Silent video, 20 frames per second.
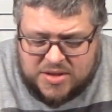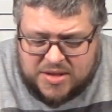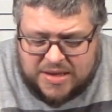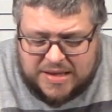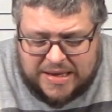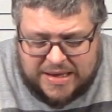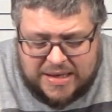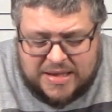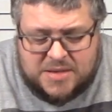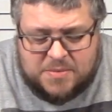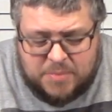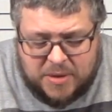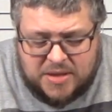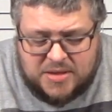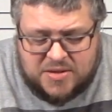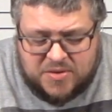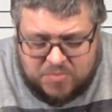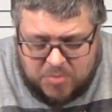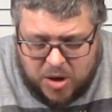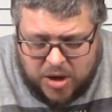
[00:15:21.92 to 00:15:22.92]
an
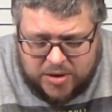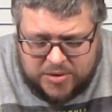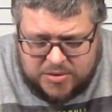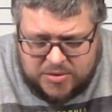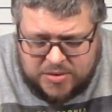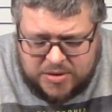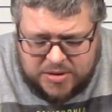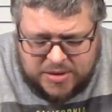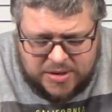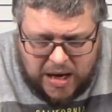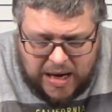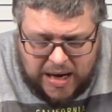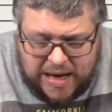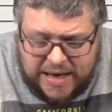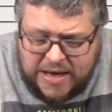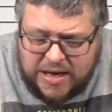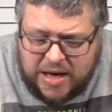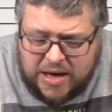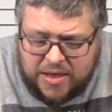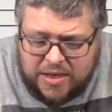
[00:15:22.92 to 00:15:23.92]
inexpensive model. I
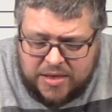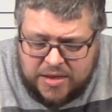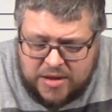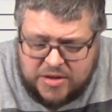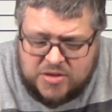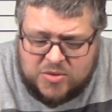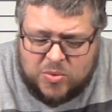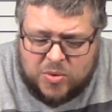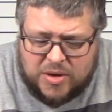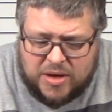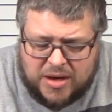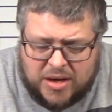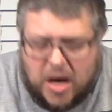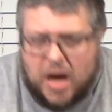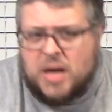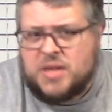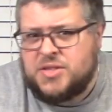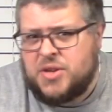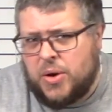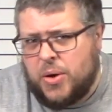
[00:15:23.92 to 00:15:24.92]
got this one at
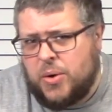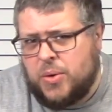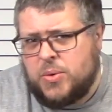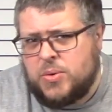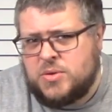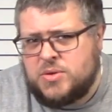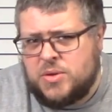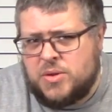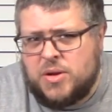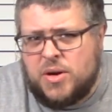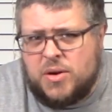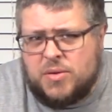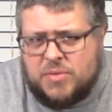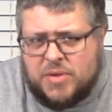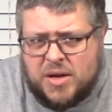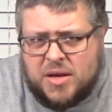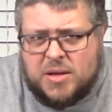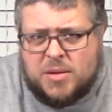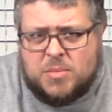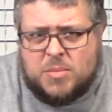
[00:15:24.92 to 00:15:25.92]
Costco. So they're
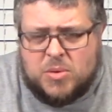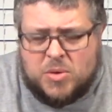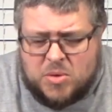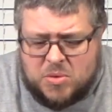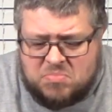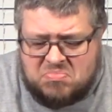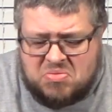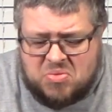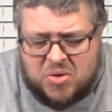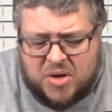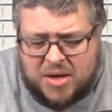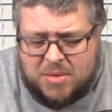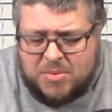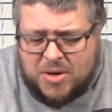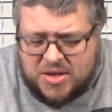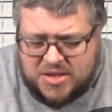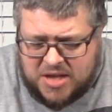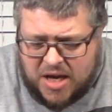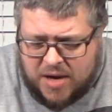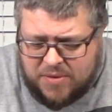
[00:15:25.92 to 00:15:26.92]
available pretty
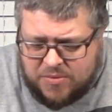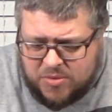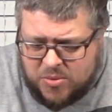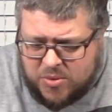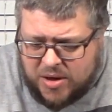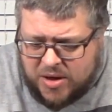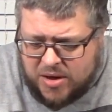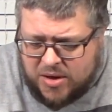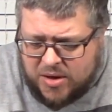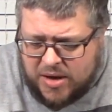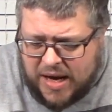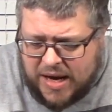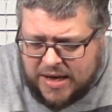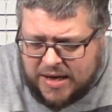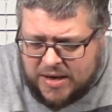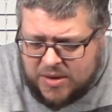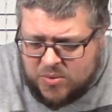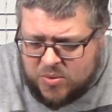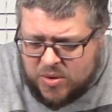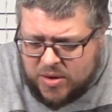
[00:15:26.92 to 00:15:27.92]
much everywhere, and
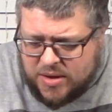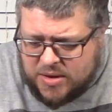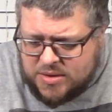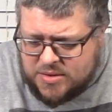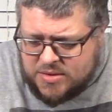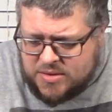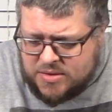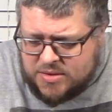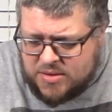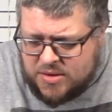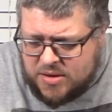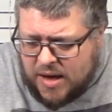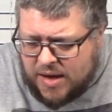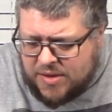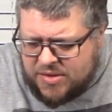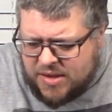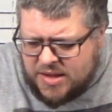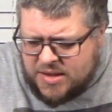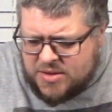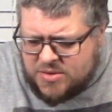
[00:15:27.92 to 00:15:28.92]
it was, I
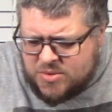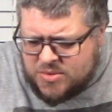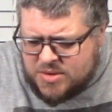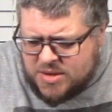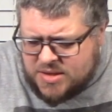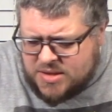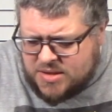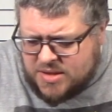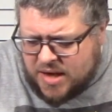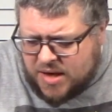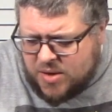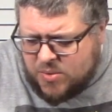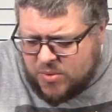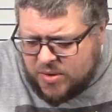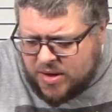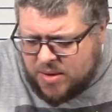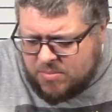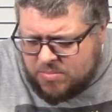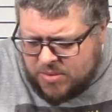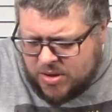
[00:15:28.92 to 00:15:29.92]
think this was the second
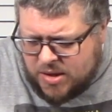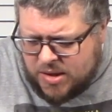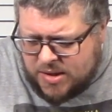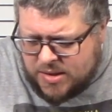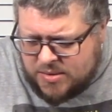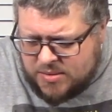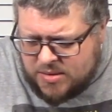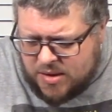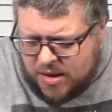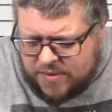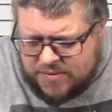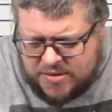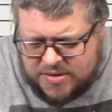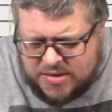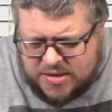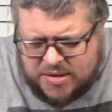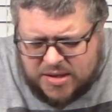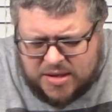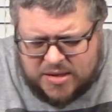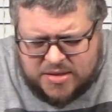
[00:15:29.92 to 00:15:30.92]
one I bought.
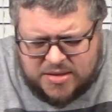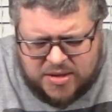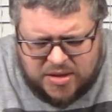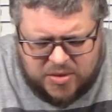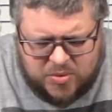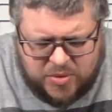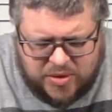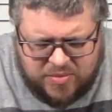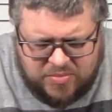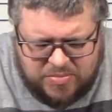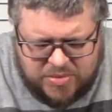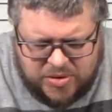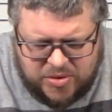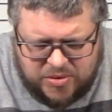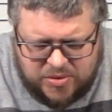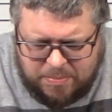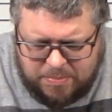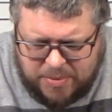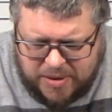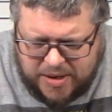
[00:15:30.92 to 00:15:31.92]
Obviously not the second one I
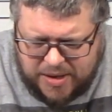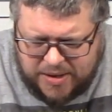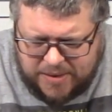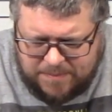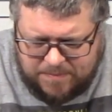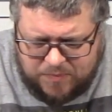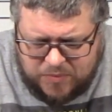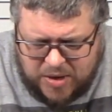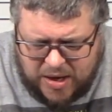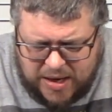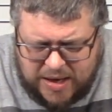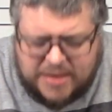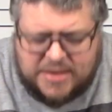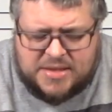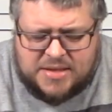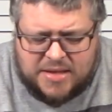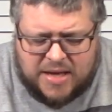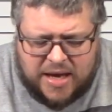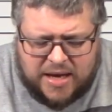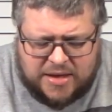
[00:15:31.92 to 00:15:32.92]
built, but I
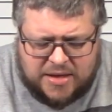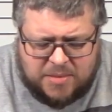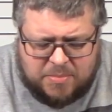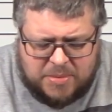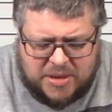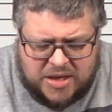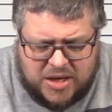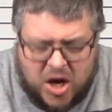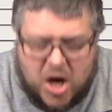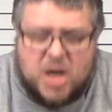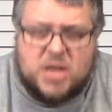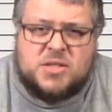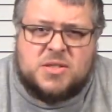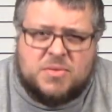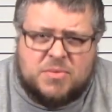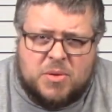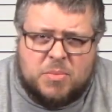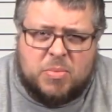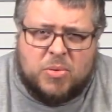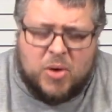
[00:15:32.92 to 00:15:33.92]
snagged it because
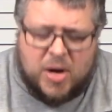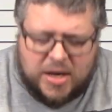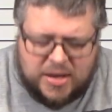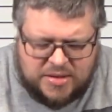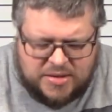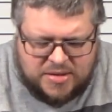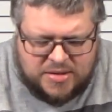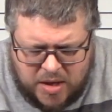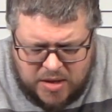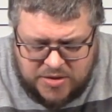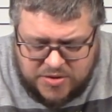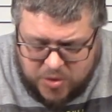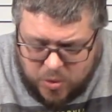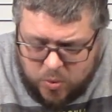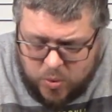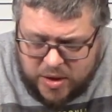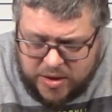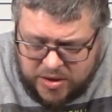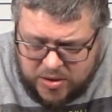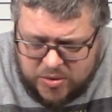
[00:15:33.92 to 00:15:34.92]
of the price. So
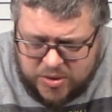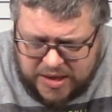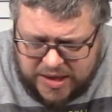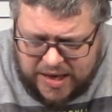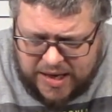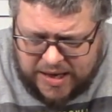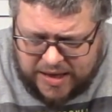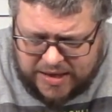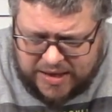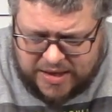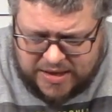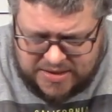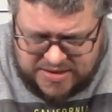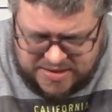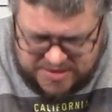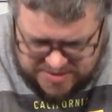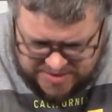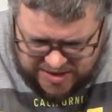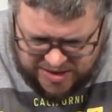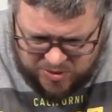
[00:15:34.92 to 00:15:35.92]
what you get in a
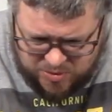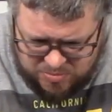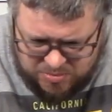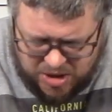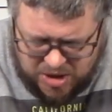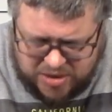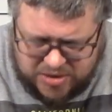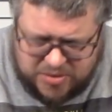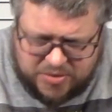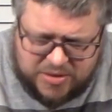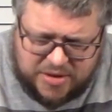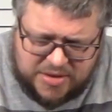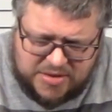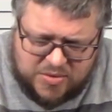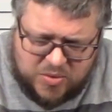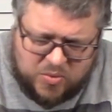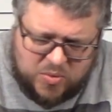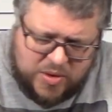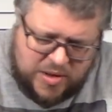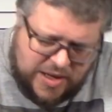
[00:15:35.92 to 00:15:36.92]
stout model that's a
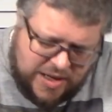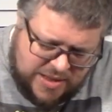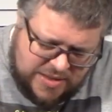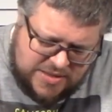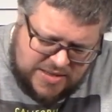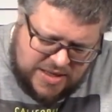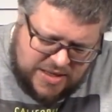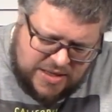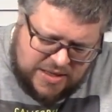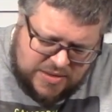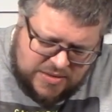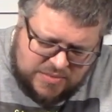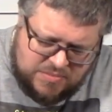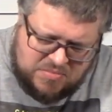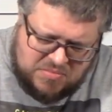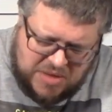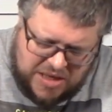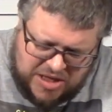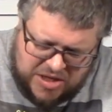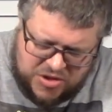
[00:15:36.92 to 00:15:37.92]

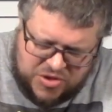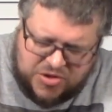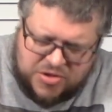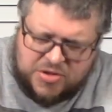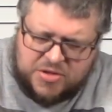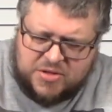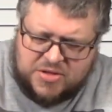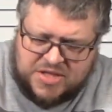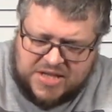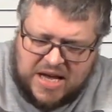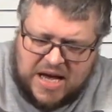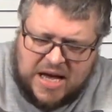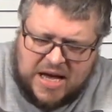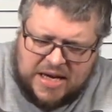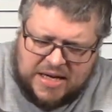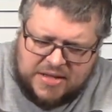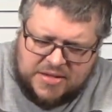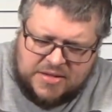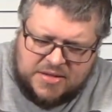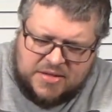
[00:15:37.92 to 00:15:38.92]
118-ish
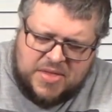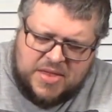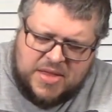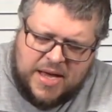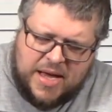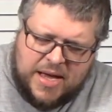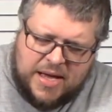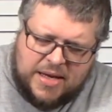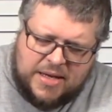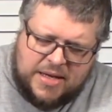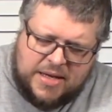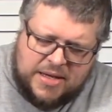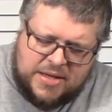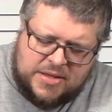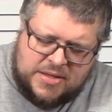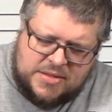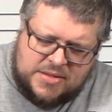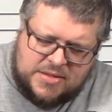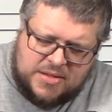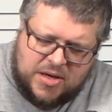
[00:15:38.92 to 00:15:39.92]
size, that
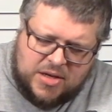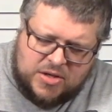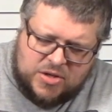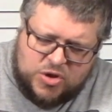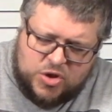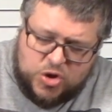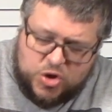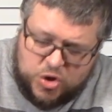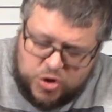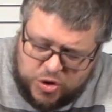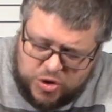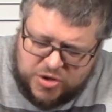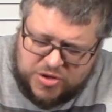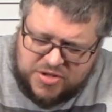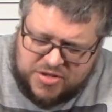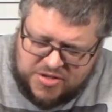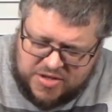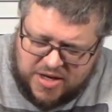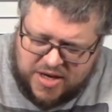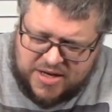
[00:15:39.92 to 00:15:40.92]
is a good
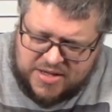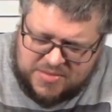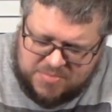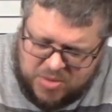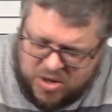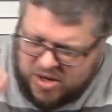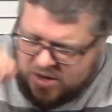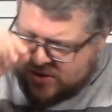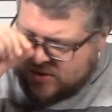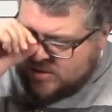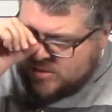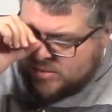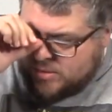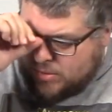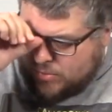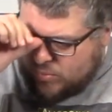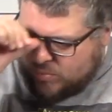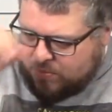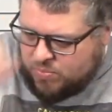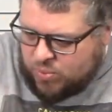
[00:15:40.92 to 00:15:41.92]
size model,
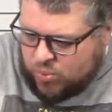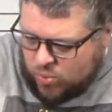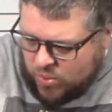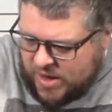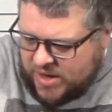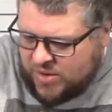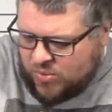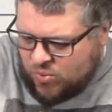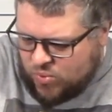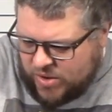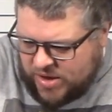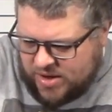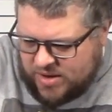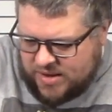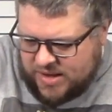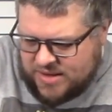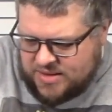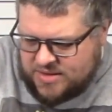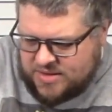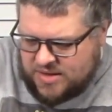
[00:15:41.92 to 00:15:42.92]
a pretty
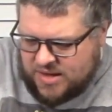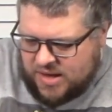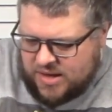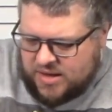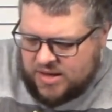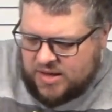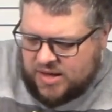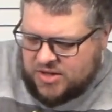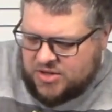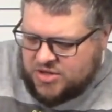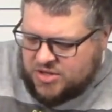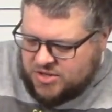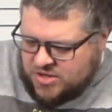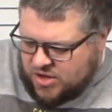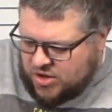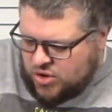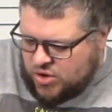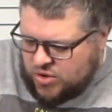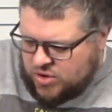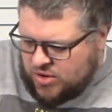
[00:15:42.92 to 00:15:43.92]
realistic, and just
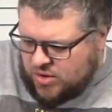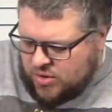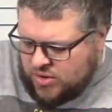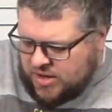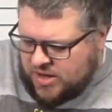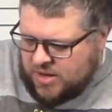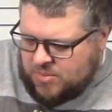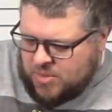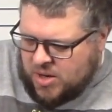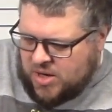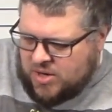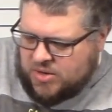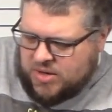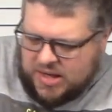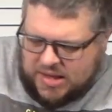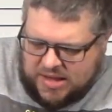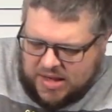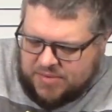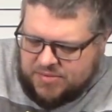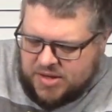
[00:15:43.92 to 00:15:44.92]
a good looking model. I
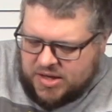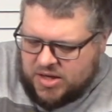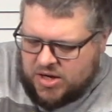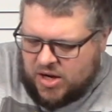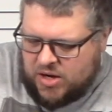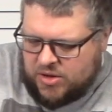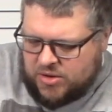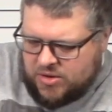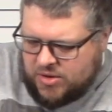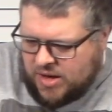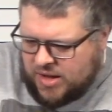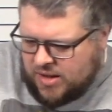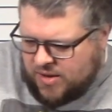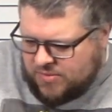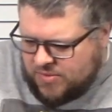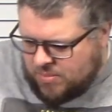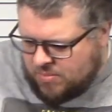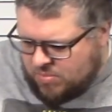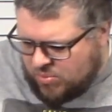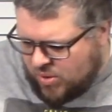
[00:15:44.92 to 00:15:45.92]
love the color. I
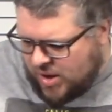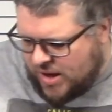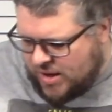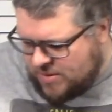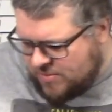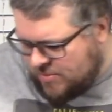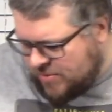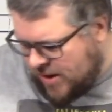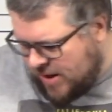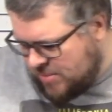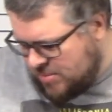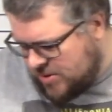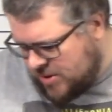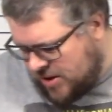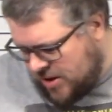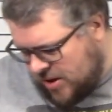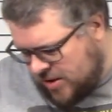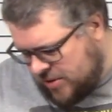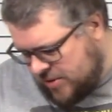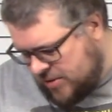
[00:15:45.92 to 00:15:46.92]
love the bright, vibrant
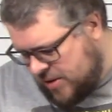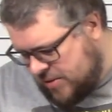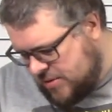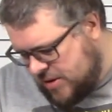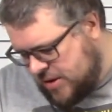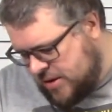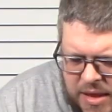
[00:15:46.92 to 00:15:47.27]
color of it.